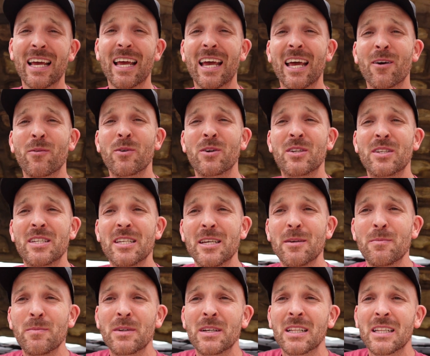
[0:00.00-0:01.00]
and we
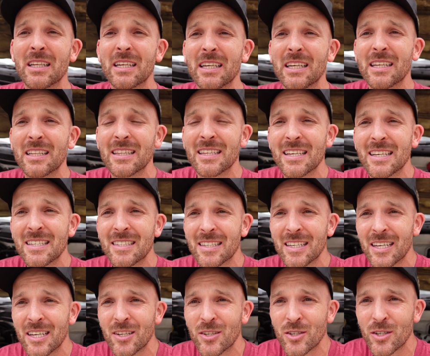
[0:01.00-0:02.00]
deep clean this
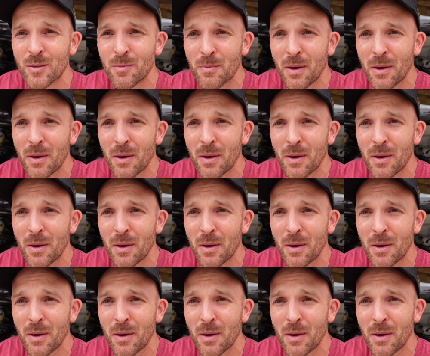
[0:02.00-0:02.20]
engine